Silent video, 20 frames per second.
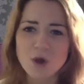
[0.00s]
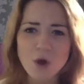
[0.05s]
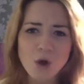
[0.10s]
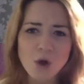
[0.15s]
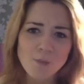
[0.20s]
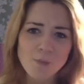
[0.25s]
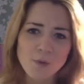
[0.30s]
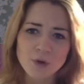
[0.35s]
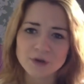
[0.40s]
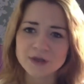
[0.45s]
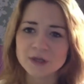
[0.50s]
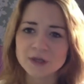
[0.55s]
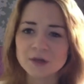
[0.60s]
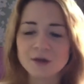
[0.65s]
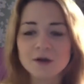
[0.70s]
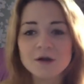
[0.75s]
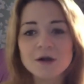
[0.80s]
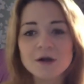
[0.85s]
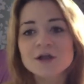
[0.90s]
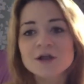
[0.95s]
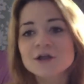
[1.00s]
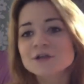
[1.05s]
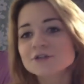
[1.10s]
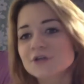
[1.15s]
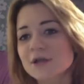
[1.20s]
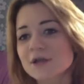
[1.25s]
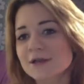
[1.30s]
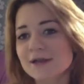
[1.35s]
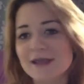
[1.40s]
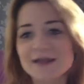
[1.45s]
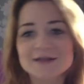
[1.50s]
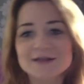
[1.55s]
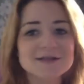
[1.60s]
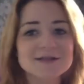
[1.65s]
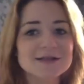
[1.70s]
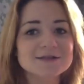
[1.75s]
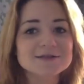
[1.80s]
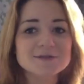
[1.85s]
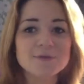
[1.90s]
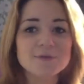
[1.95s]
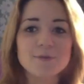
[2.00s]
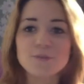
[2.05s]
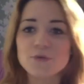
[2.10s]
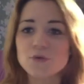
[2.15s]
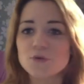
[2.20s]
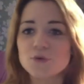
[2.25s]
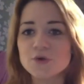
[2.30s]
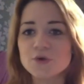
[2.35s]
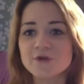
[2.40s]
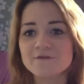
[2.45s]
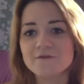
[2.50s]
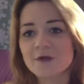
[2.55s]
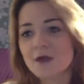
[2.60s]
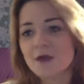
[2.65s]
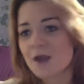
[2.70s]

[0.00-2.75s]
all morning long, trying to get into that summer mood of